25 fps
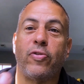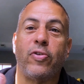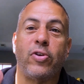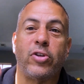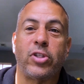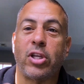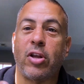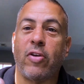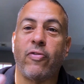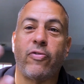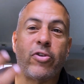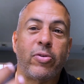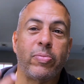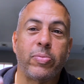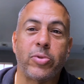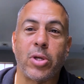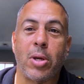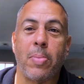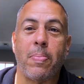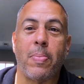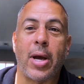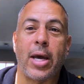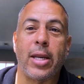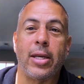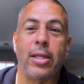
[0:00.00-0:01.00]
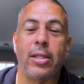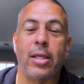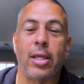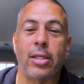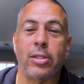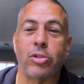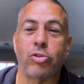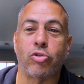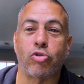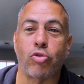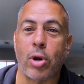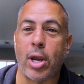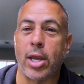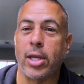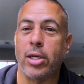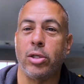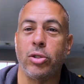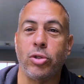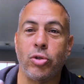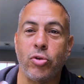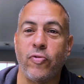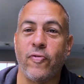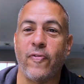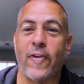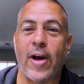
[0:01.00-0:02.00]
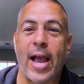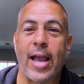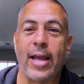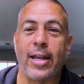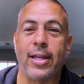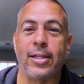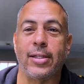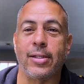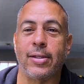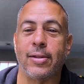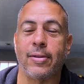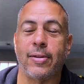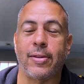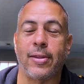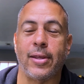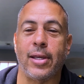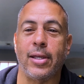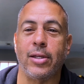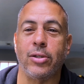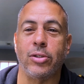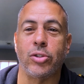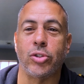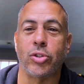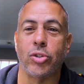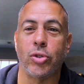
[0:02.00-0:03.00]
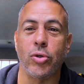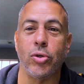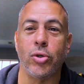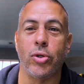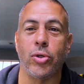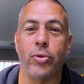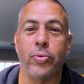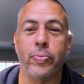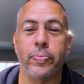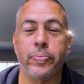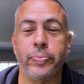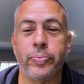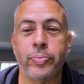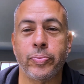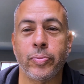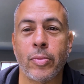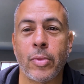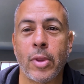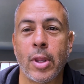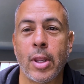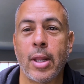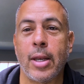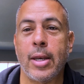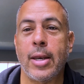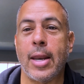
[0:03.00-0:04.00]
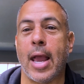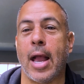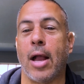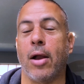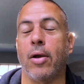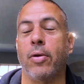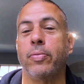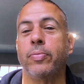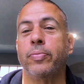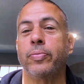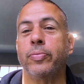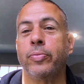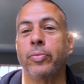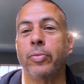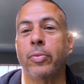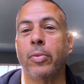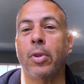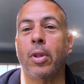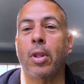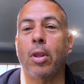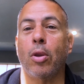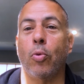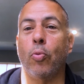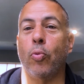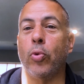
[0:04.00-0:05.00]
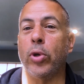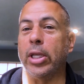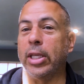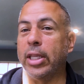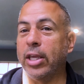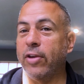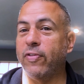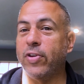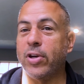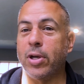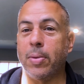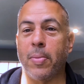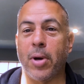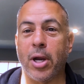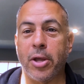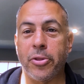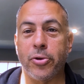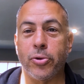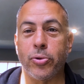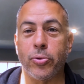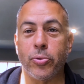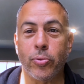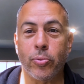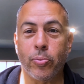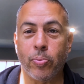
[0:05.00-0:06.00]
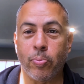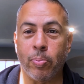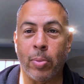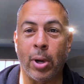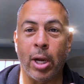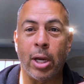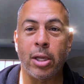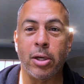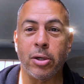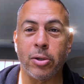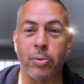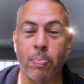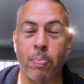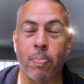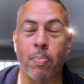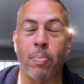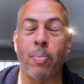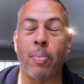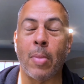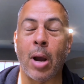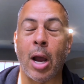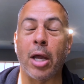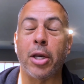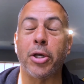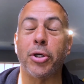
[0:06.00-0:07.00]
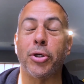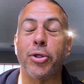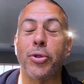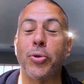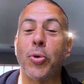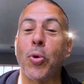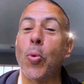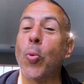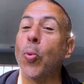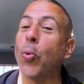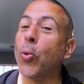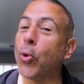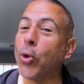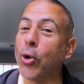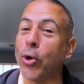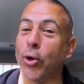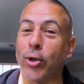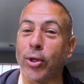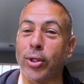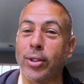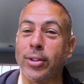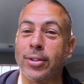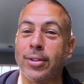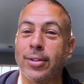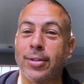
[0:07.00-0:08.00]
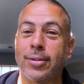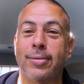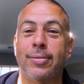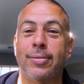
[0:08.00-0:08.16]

yourself from somebody that's trying to do violent things to you. Now, we live in a modern world,